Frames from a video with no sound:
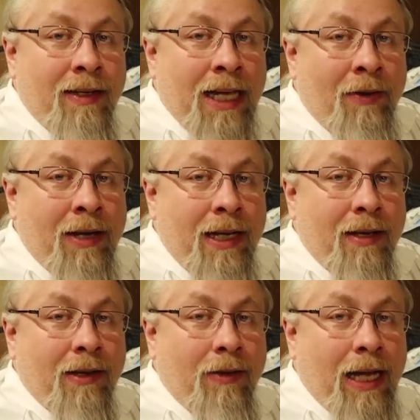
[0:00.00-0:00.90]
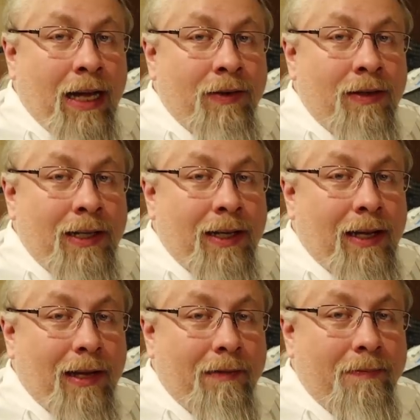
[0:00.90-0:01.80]
Now I need to go have a
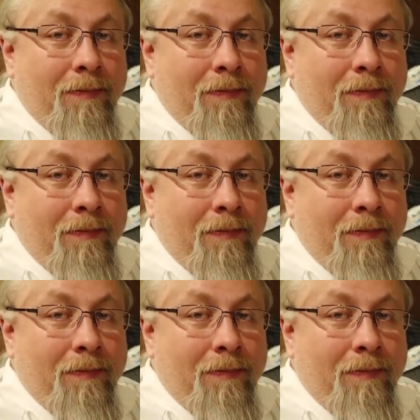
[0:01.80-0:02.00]
clinky.